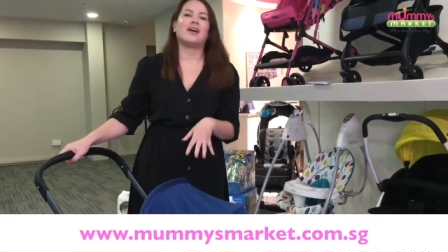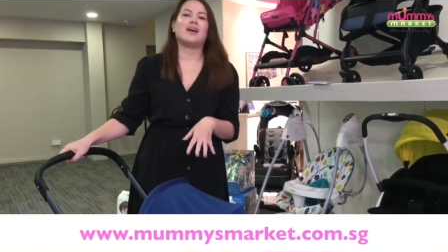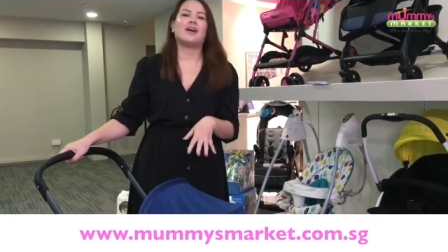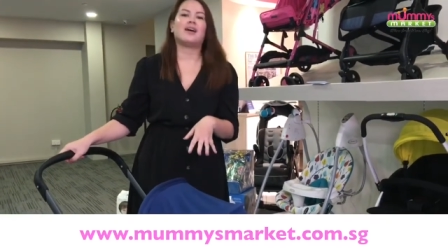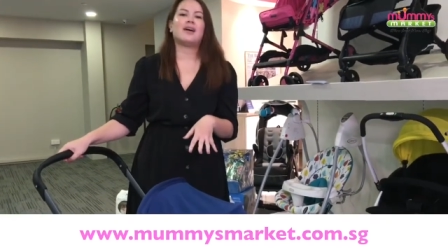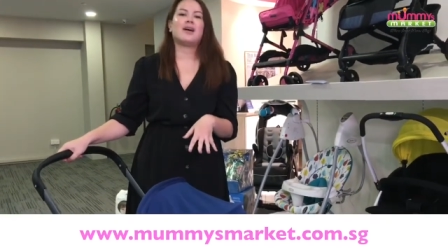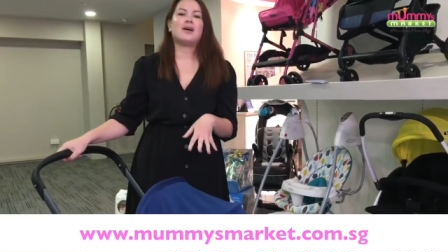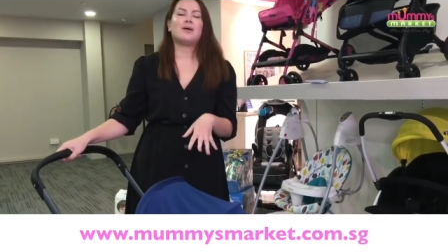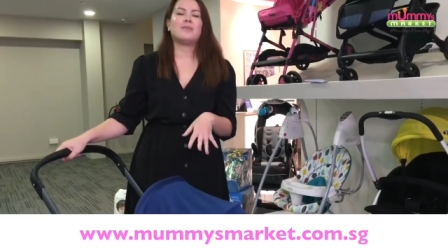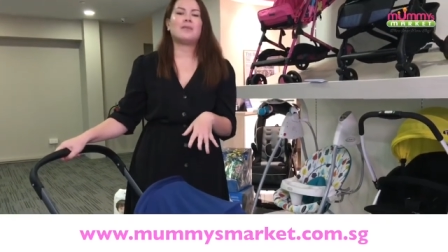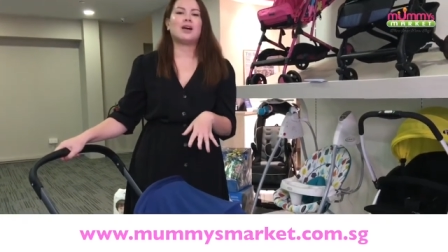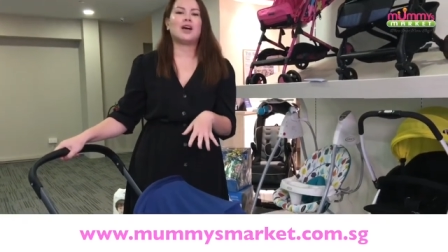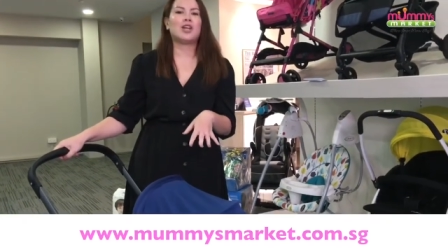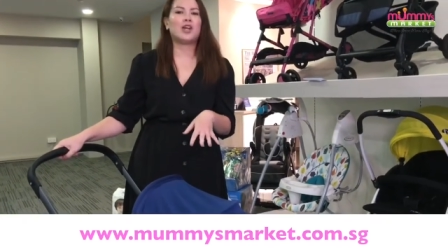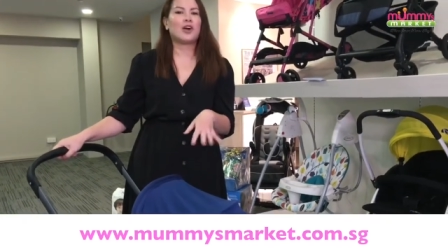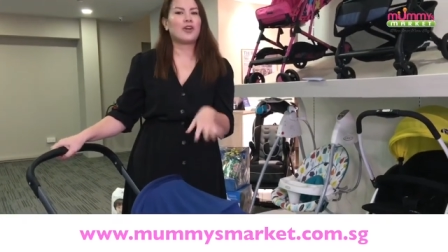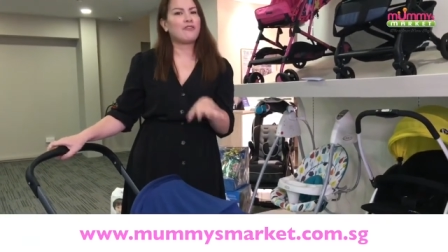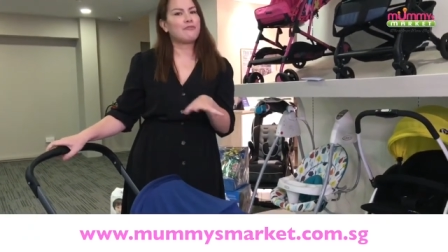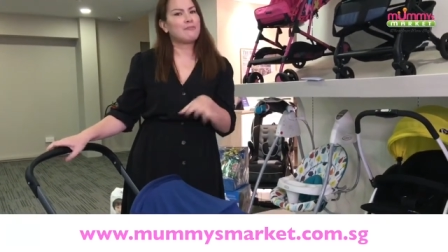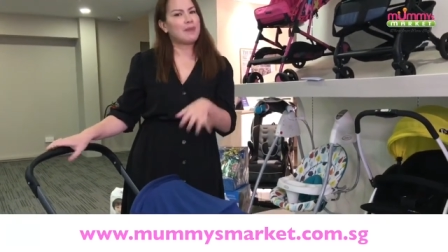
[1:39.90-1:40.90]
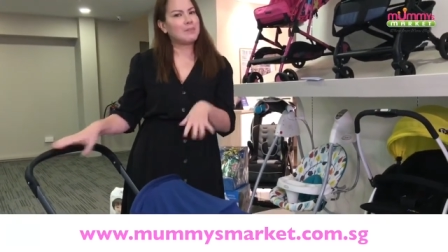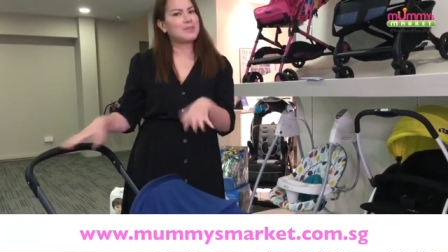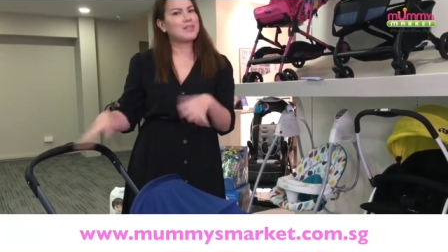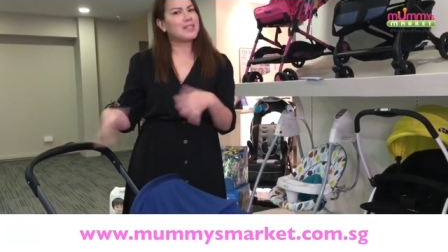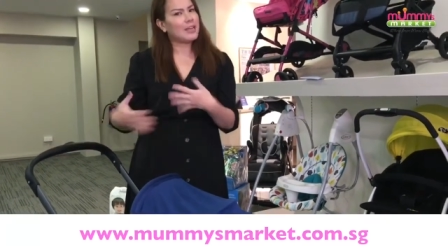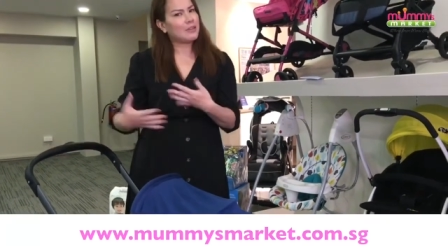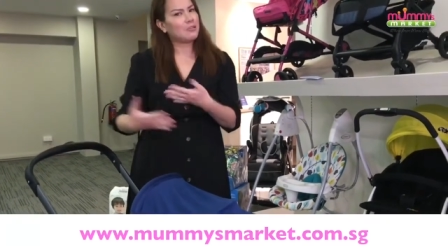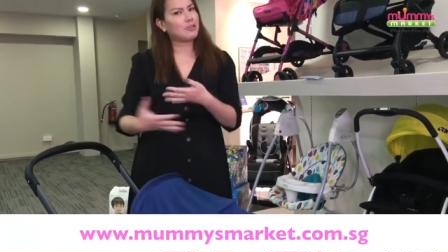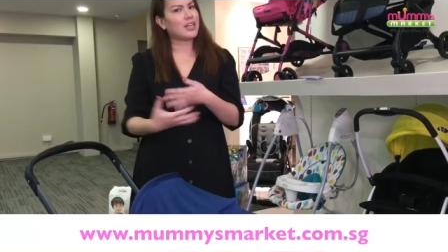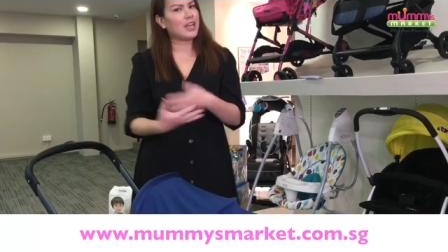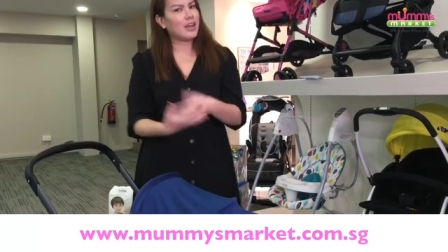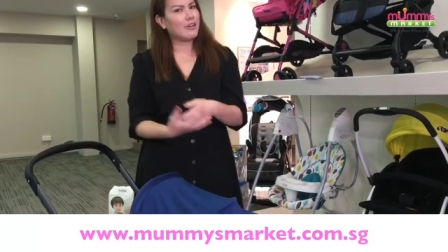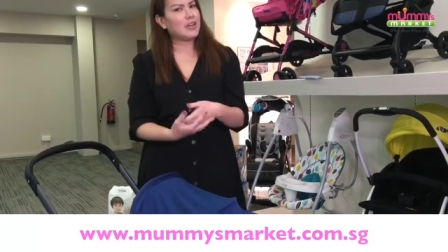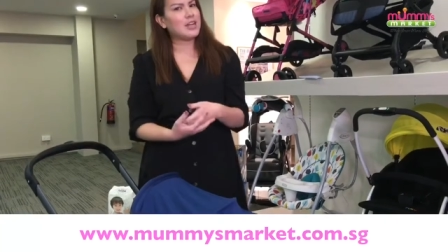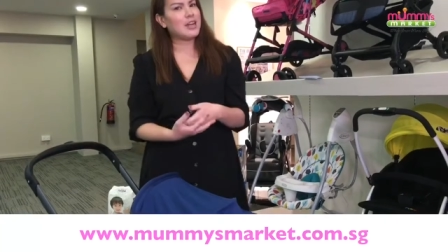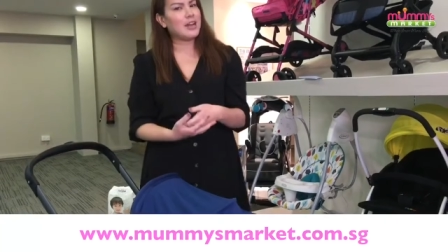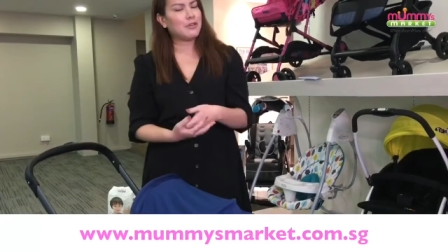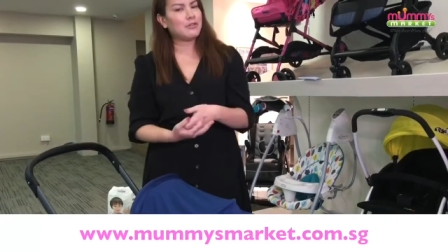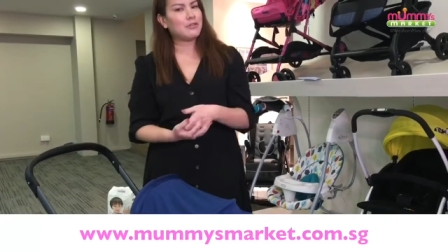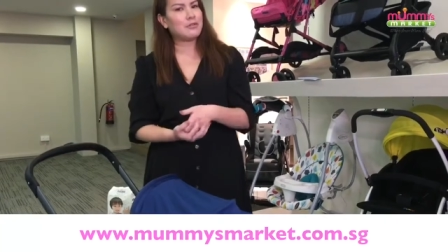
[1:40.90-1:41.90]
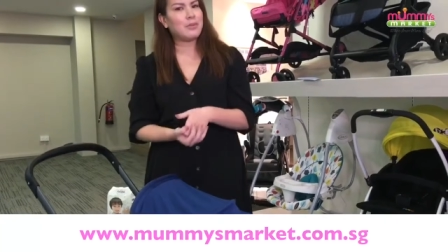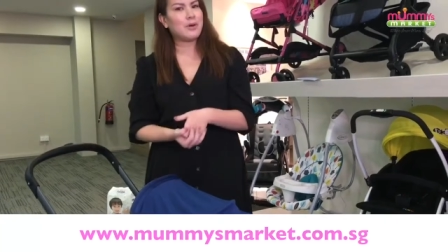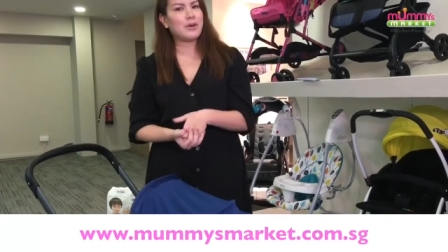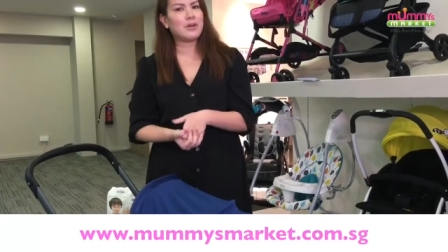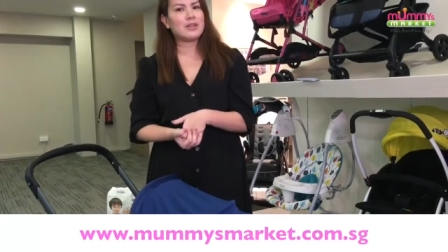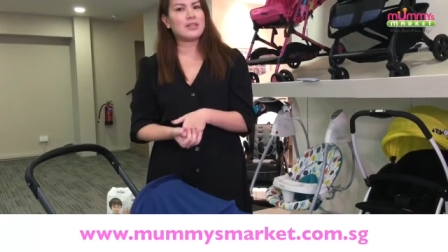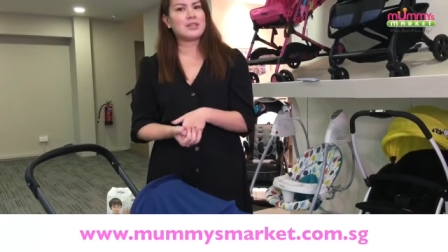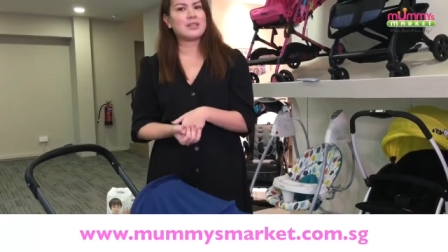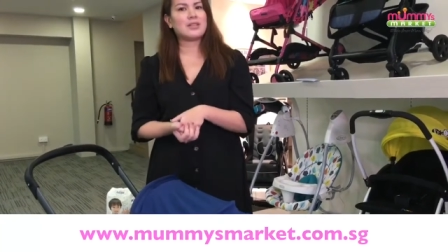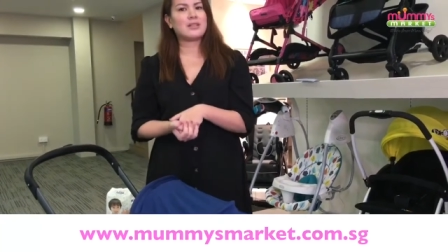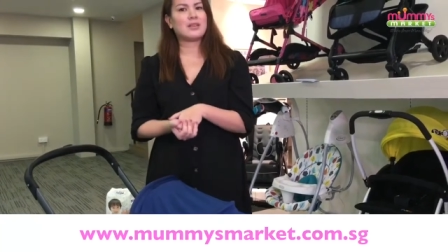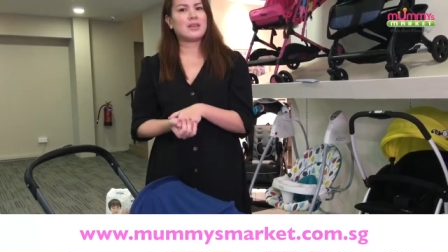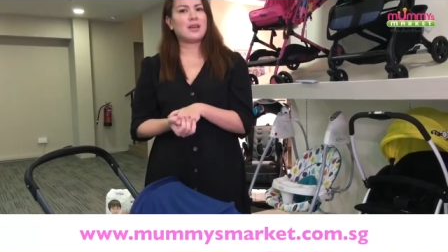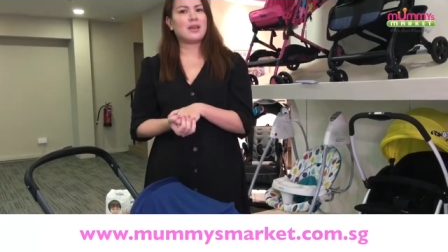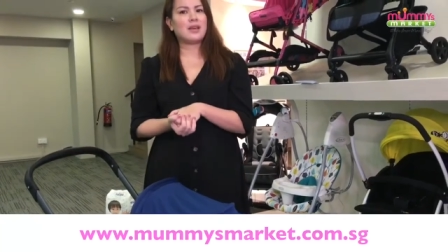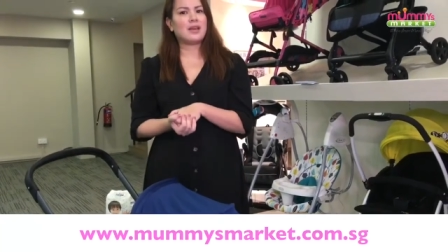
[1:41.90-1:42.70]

um, a lot of moms tend to carry their newborns,